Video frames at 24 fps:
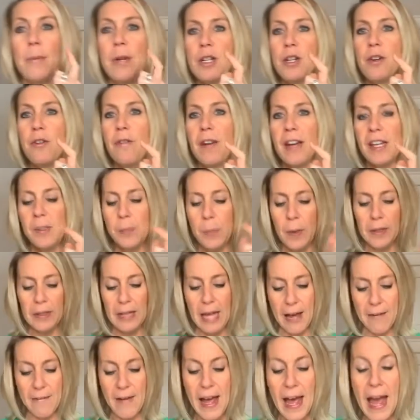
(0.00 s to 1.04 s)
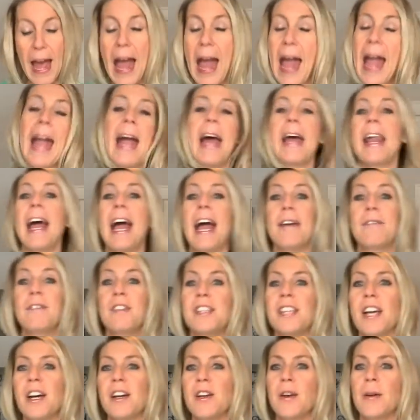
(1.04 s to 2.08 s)
we do Facebook Live, and I have to
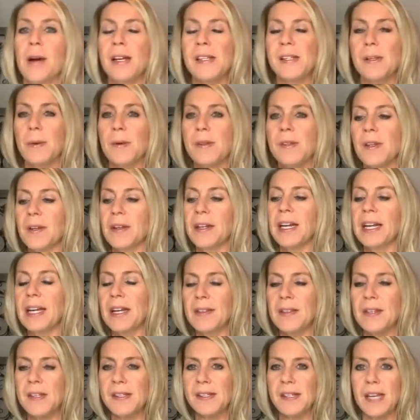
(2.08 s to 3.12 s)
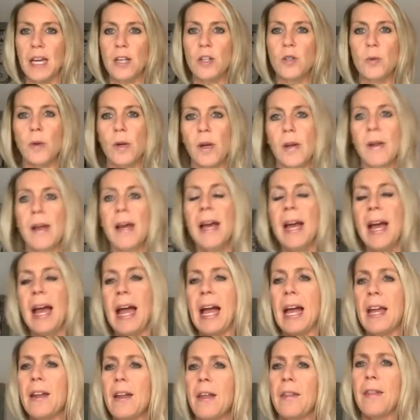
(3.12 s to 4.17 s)
tell you guys, I was looking at the schedule,
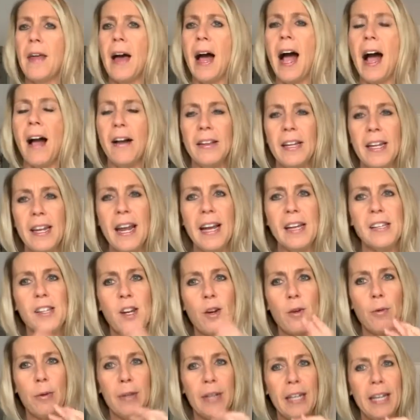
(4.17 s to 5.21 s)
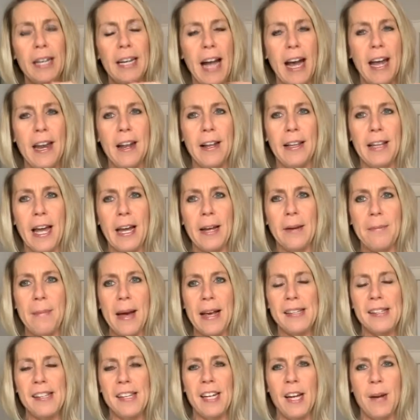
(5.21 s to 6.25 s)
and the holidays are really kind of like
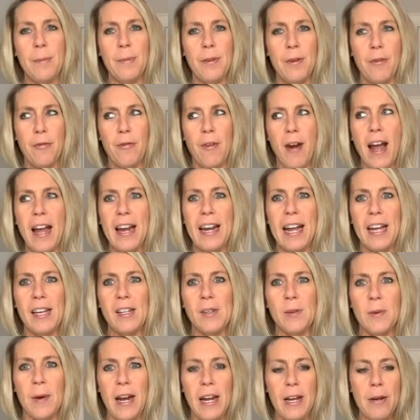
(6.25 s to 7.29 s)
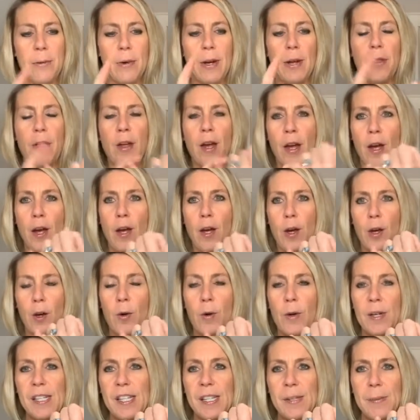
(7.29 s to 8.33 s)
messing up the Fridays, right? With
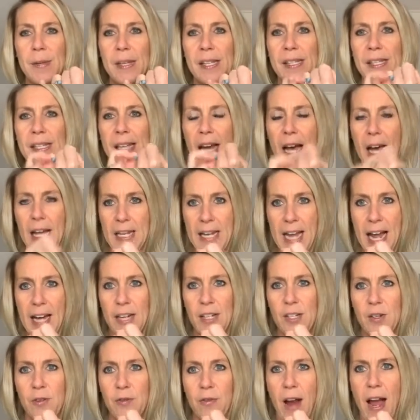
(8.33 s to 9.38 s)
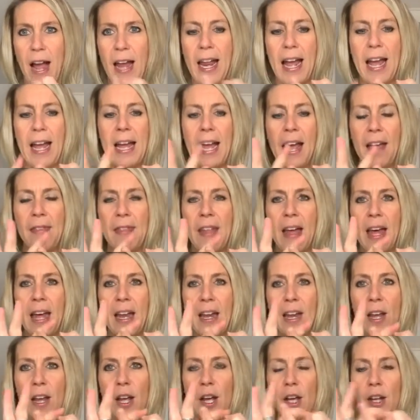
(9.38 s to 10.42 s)
Christmas next Friday, and
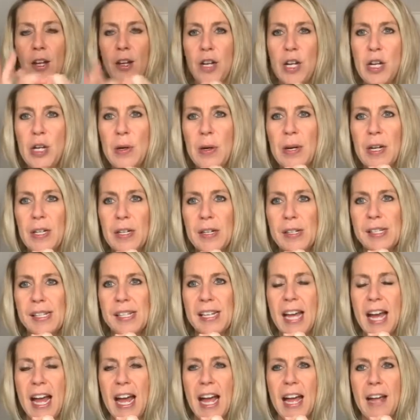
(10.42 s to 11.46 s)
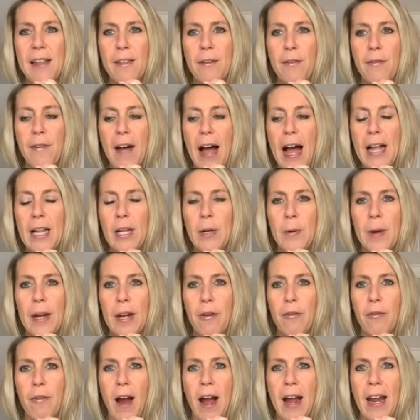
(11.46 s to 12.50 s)
then New Year's Day the following
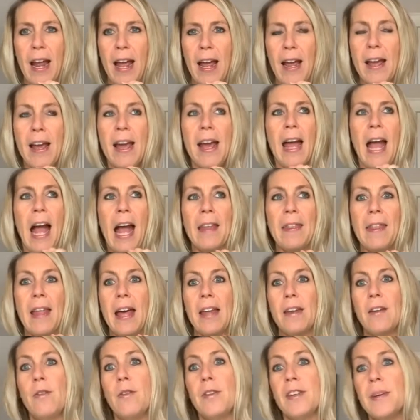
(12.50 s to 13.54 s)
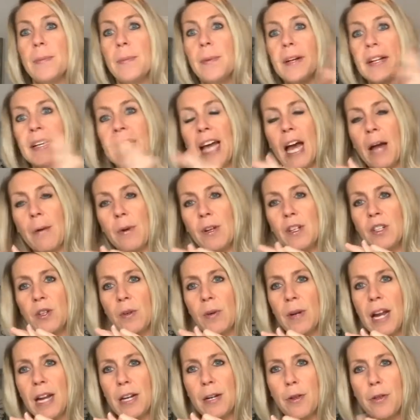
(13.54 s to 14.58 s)
Friday, and then typically I would do
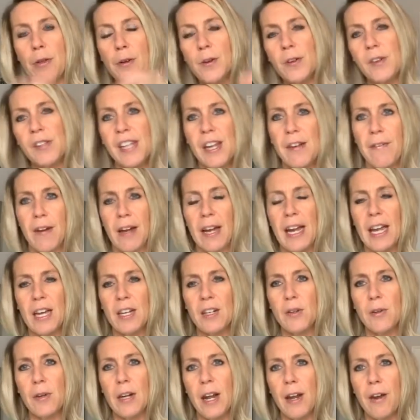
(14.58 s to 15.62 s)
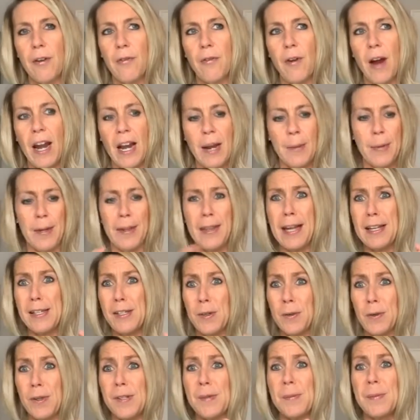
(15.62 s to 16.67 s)
it on a Thursday if I can't do it on a Friday, but that's
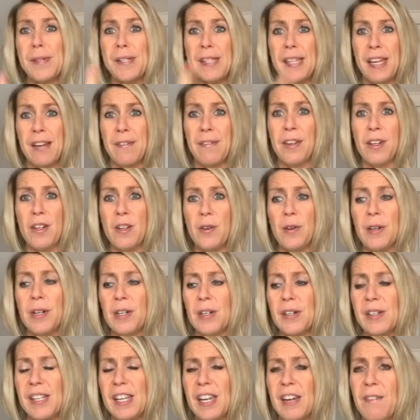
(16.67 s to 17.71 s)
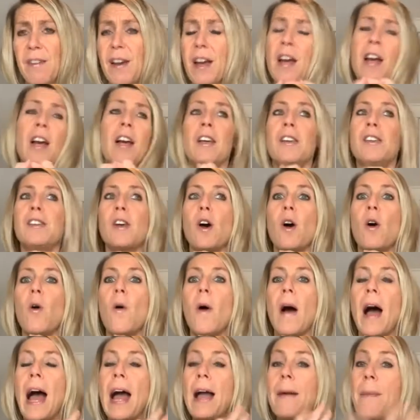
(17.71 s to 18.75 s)
Christmas Eve and New Year's Eve,
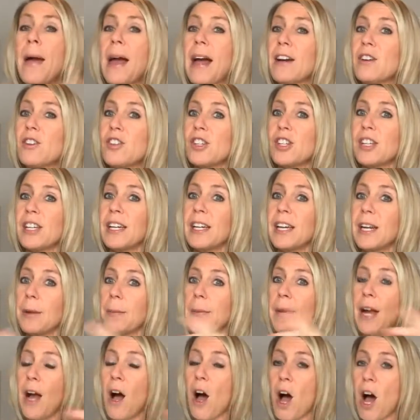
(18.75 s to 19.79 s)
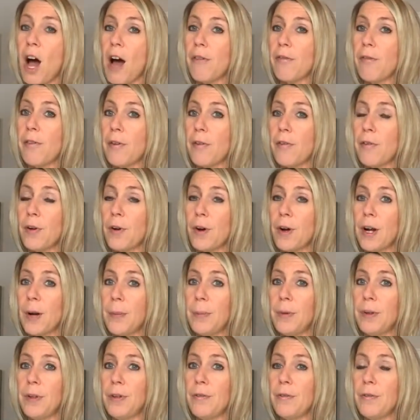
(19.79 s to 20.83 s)
so I'm actually going to be off for a
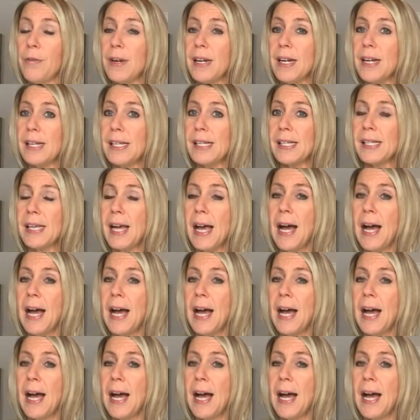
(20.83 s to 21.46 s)
couple of weeks.